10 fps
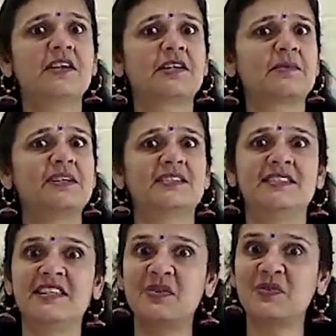
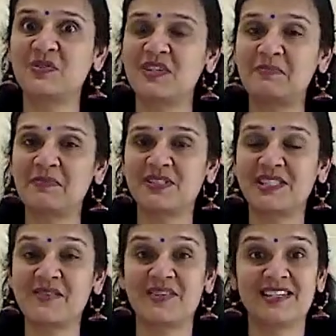Vikramaditya was very
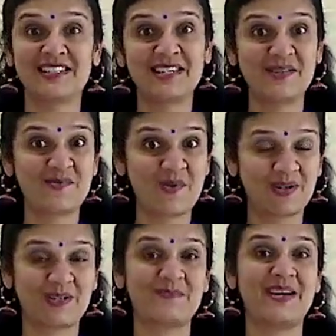perseverant. He
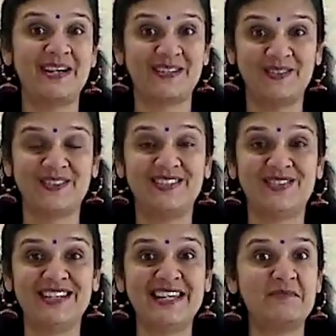walked back to
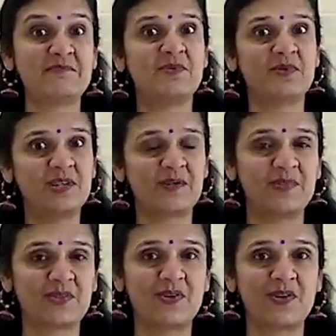the tree, pulled
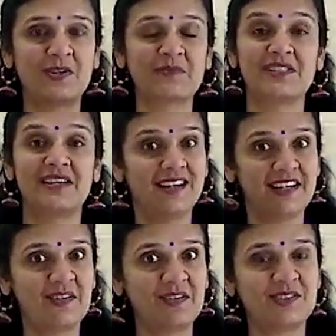up the corpse,
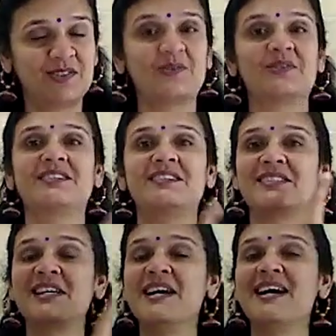hung it on his
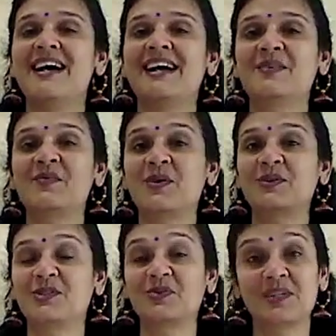shoulders and
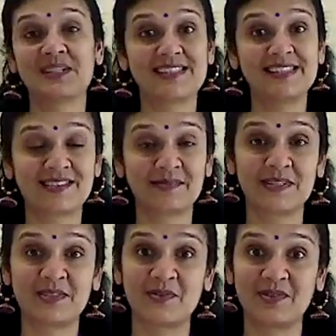walked towards the
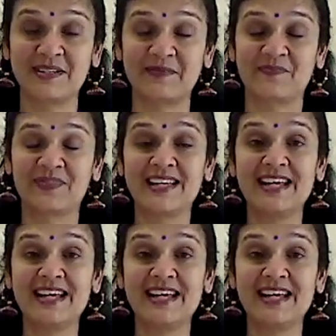crematorium.